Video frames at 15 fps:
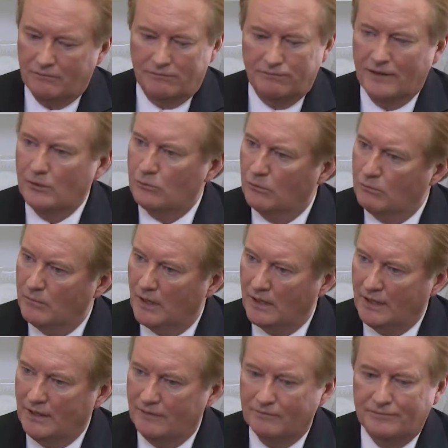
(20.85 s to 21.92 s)

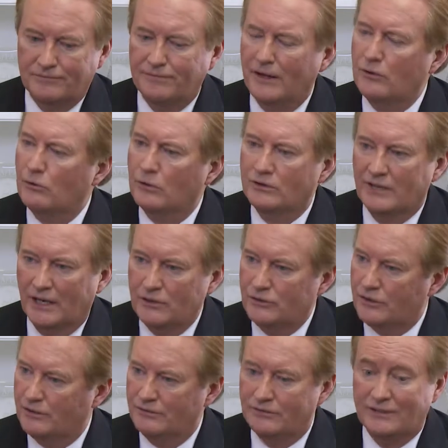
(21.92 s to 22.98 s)
federal
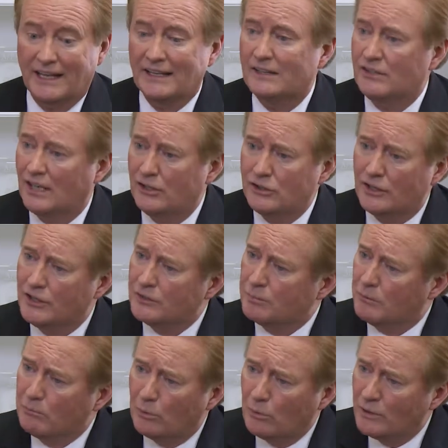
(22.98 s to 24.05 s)
attention, state attention has
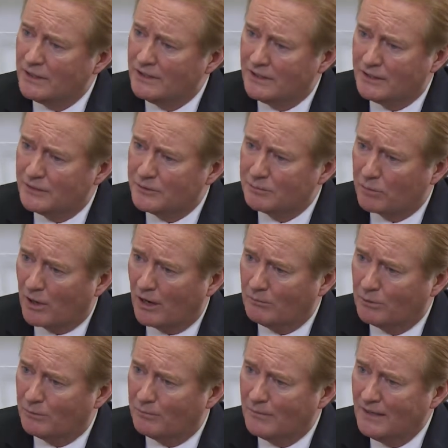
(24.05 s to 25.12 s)
been poured into this
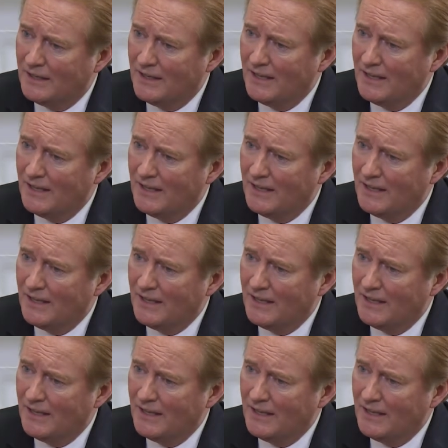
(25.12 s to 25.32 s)
problem.